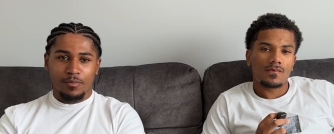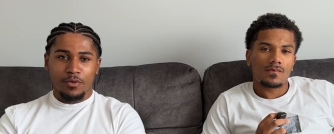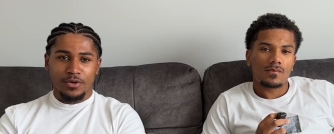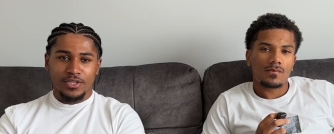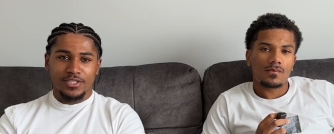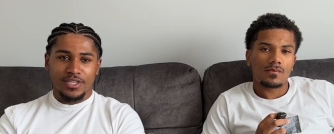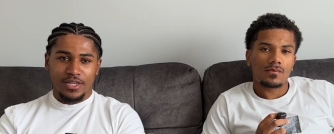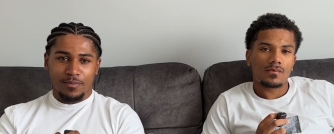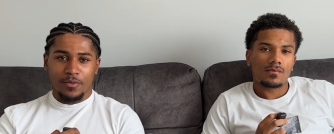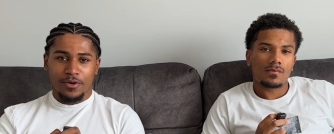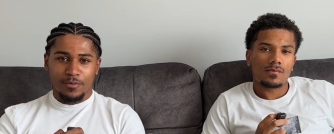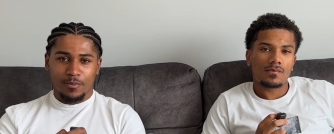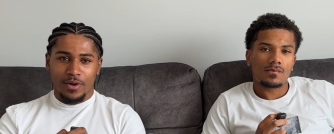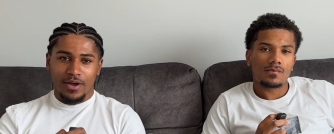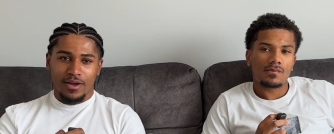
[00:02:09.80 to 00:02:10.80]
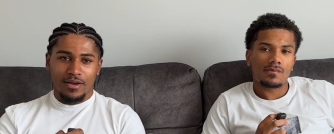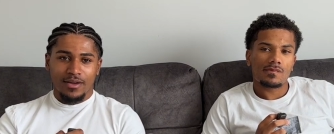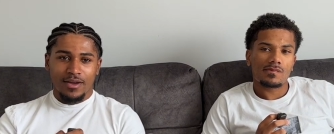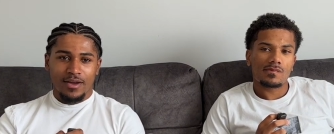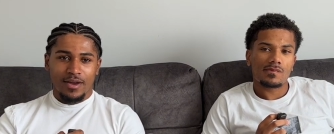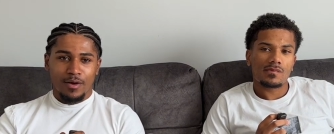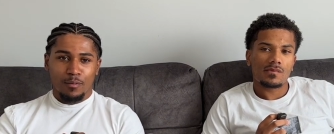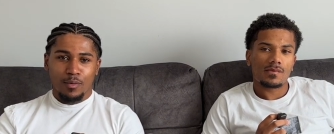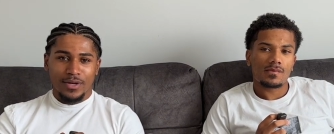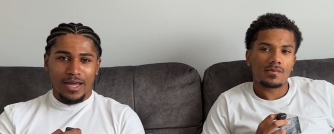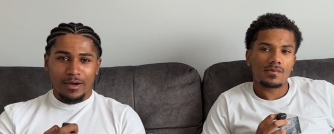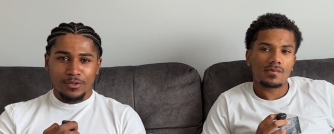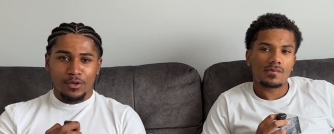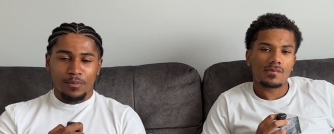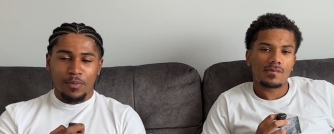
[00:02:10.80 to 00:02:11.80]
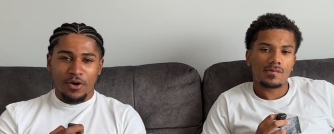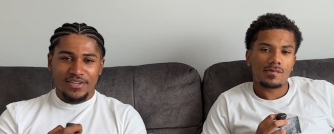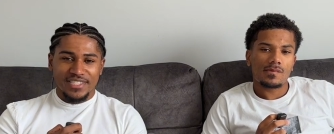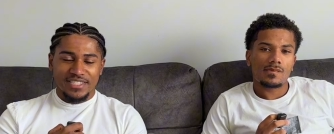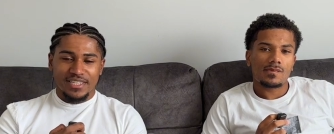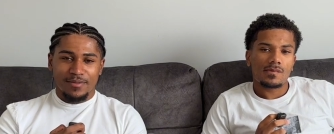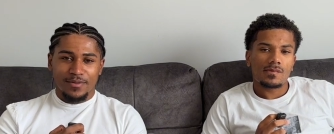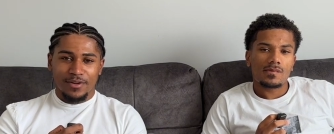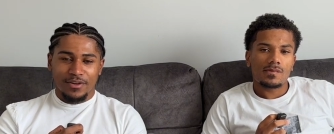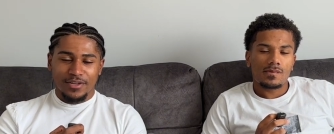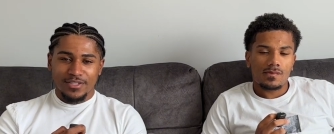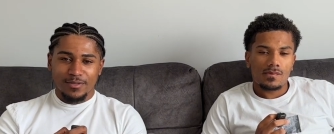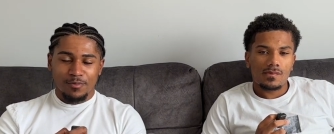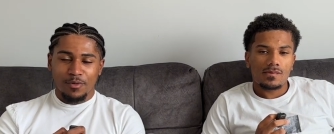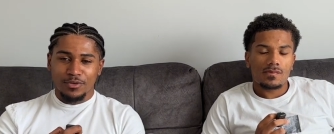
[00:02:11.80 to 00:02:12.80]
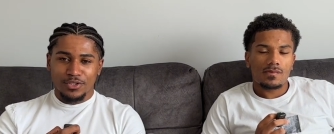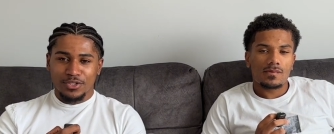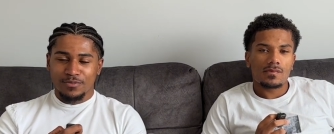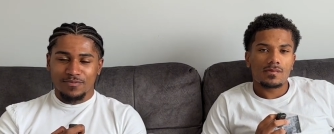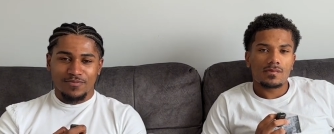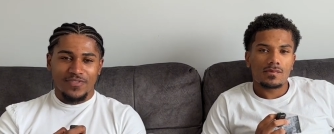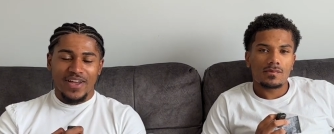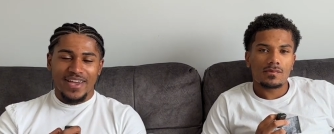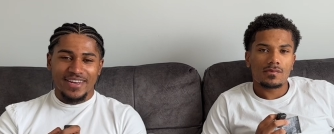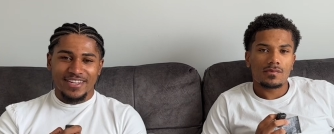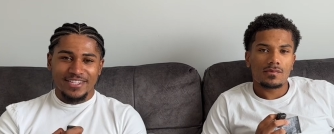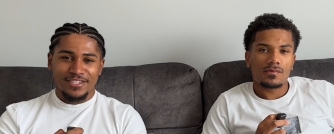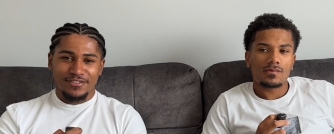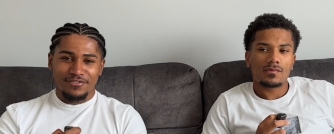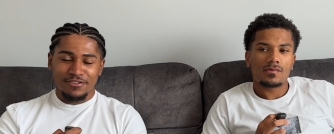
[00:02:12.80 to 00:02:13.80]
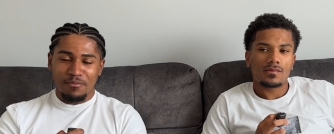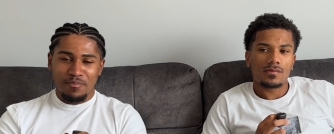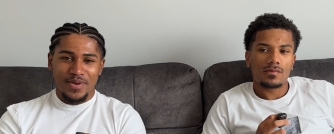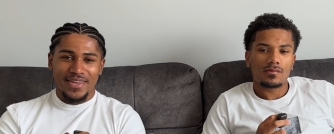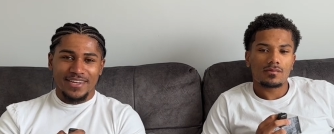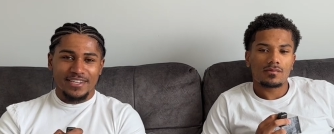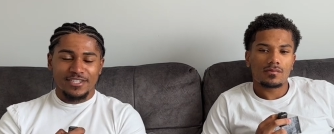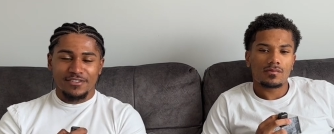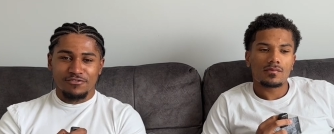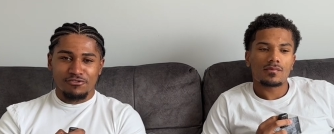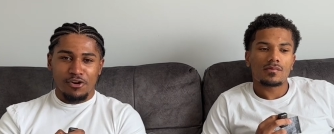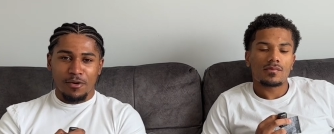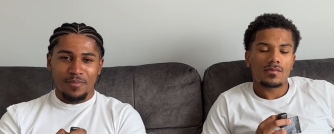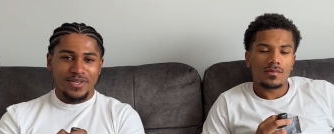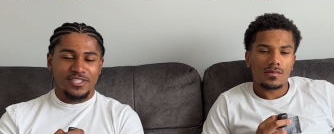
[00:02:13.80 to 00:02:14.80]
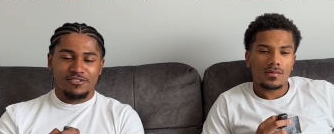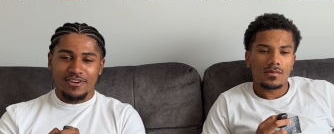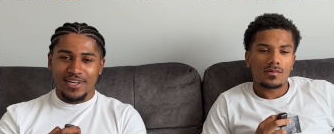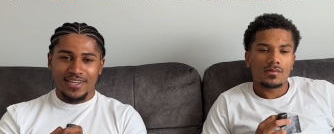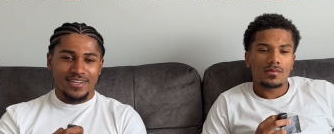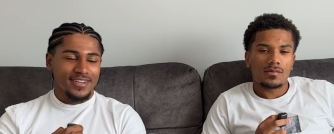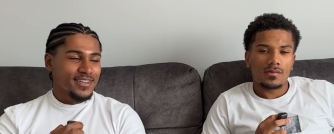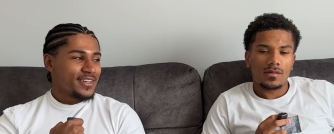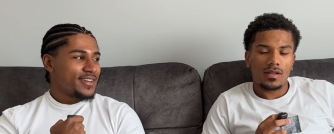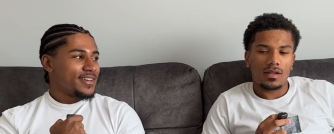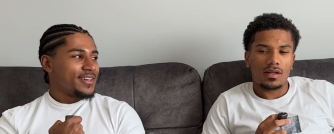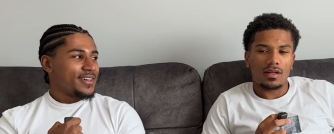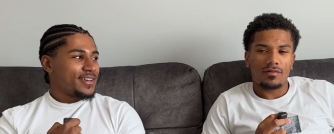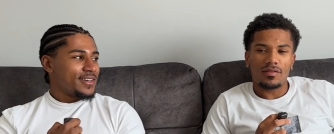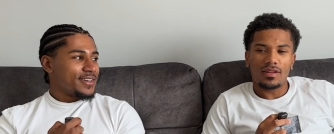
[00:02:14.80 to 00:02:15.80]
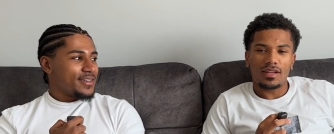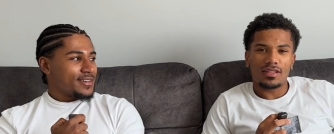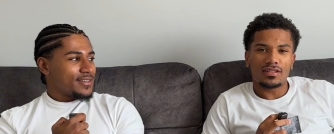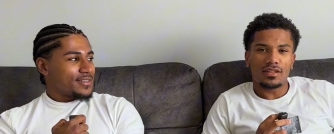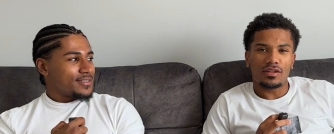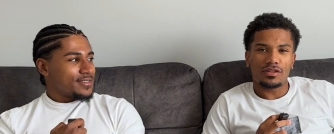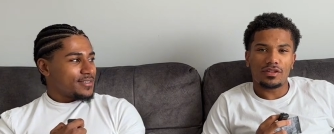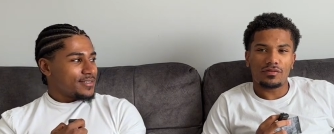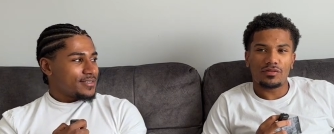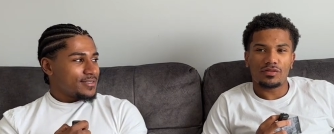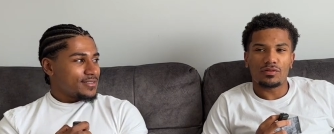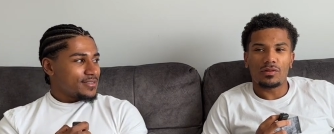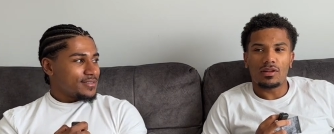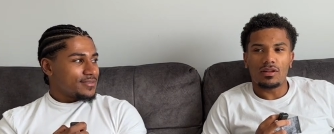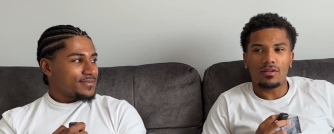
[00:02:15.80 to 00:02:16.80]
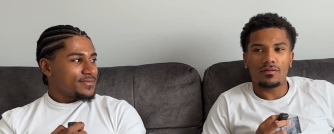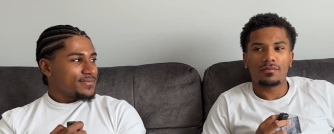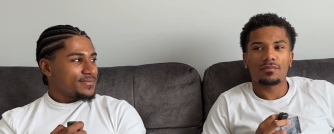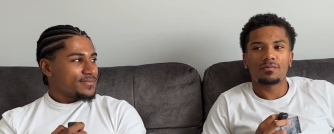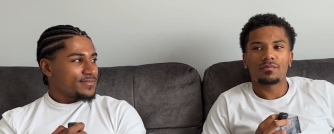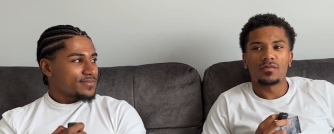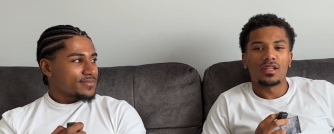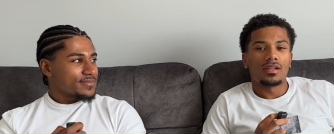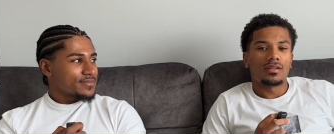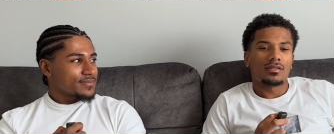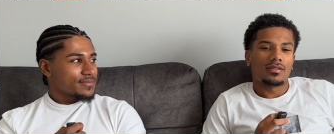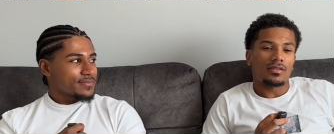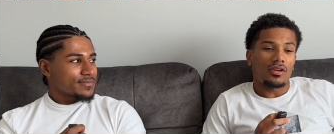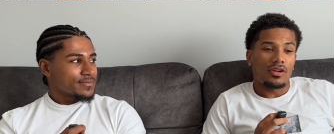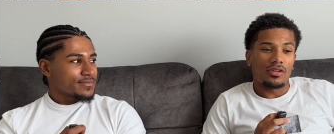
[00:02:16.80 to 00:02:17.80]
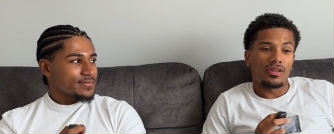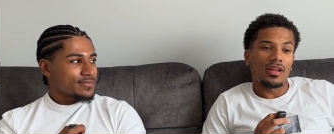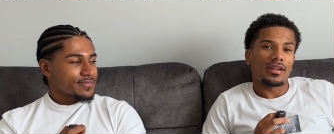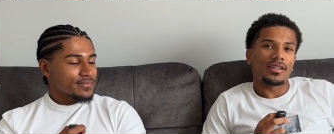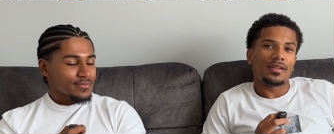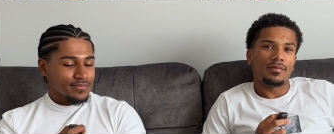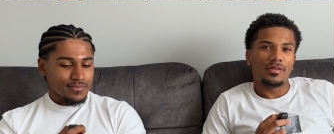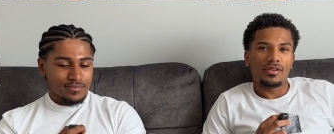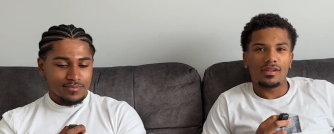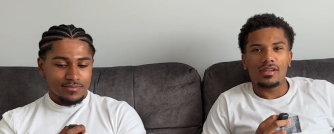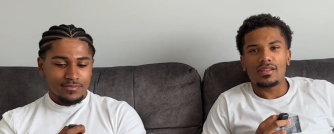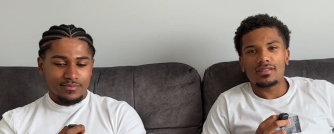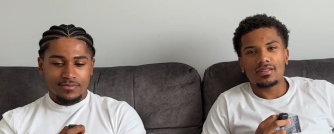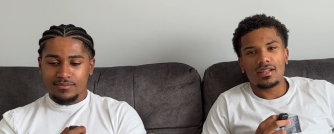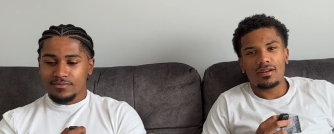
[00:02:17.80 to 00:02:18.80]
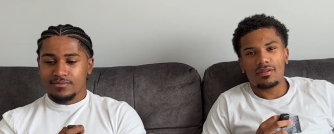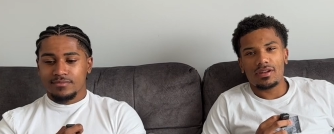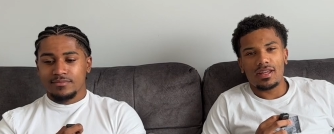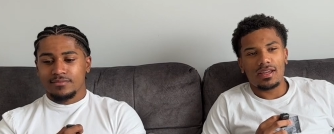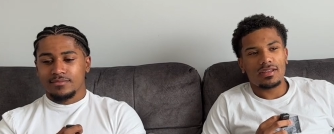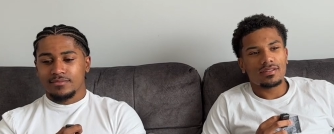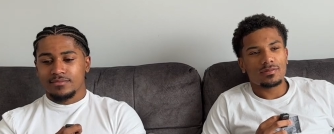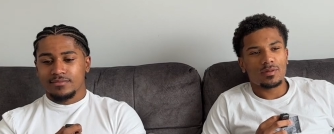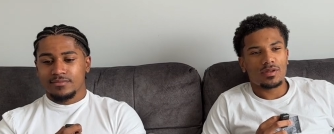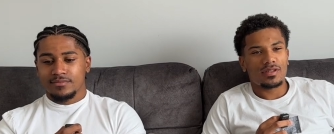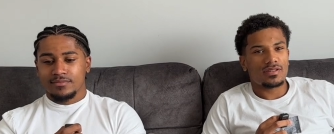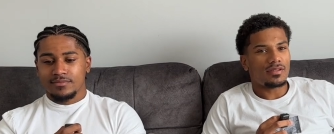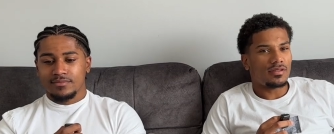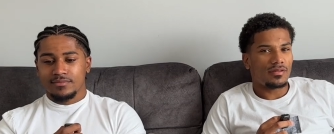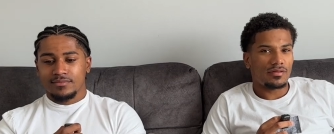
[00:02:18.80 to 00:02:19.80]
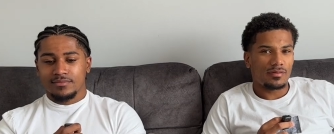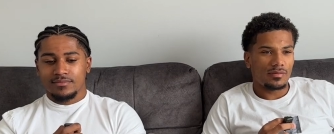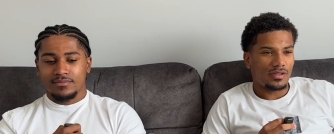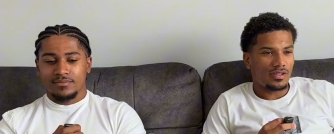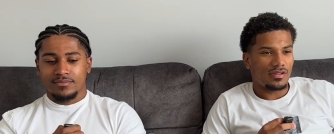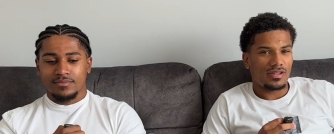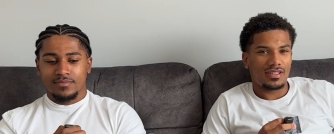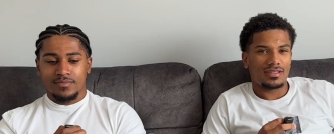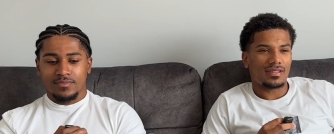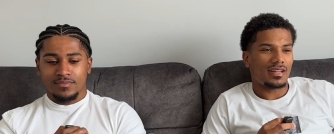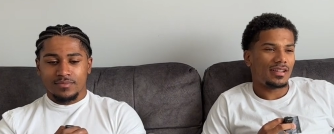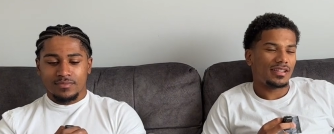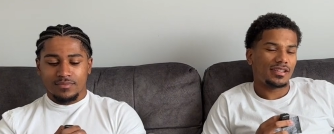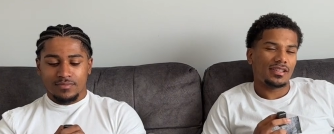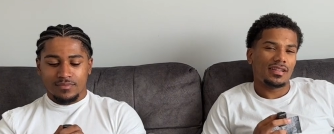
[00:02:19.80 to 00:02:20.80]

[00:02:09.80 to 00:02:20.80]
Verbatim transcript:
Speaker 1: boys to the point where we're now doing boxing seminars and we're all just fighting each other and beating each other up. It's great.
Speaker 2: Yeah, I feel like it's a lot different to a lot of online communities nowadays because all of them, you know, these like